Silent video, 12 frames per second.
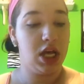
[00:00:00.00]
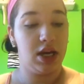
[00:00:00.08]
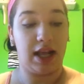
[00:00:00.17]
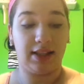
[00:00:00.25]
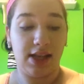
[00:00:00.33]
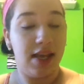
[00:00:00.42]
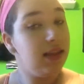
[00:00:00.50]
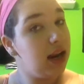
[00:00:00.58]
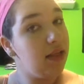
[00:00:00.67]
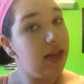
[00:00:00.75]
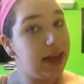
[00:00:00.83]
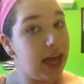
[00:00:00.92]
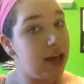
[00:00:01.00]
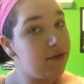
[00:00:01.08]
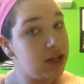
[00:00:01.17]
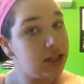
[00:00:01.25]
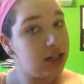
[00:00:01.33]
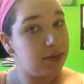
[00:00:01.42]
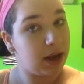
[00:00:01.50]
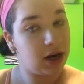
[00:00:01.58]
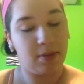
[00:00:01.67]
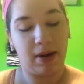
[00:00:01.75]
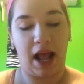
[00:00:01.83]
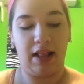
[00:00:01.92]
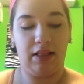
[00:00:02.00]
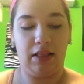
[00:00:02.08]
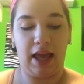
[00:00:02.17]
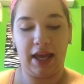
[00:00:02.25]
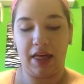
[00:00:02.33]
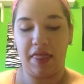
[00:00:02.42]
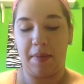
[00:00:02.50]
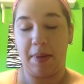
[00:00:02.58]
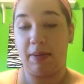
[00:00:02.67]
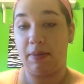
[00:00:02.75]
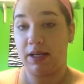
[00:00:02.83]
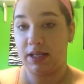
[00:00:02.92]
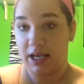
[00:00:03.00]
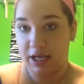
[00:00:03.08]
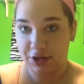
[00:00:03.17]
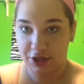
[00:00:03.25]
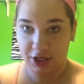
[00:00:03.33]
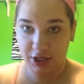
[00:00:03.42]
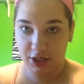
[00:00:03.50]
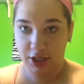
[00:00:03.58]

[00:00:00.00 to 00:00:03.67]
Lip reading: Not saying that I like Kat Von D better, but I like the pigmentation.